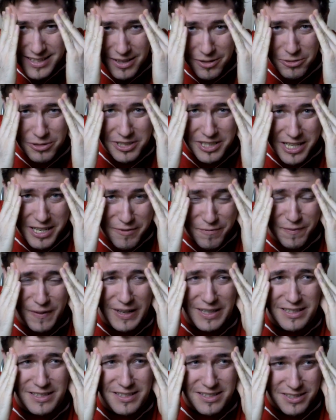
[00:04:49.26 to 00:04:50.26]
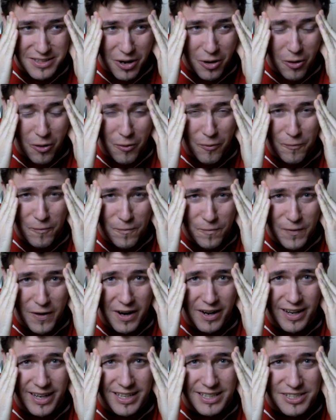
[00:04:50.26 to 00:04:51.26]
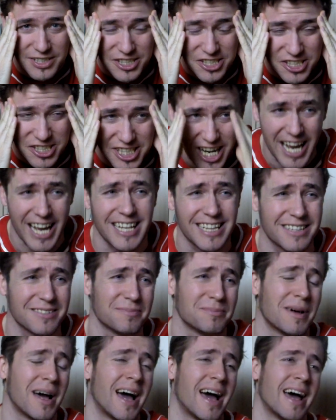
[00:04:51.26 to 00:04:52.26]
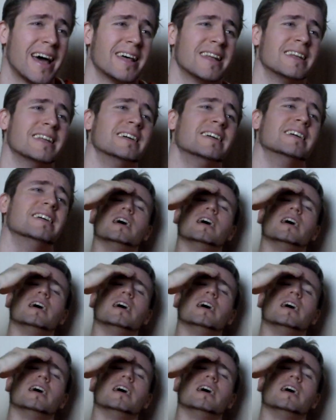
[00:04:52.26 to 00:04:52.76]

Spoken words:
our defense so fucking shit, man?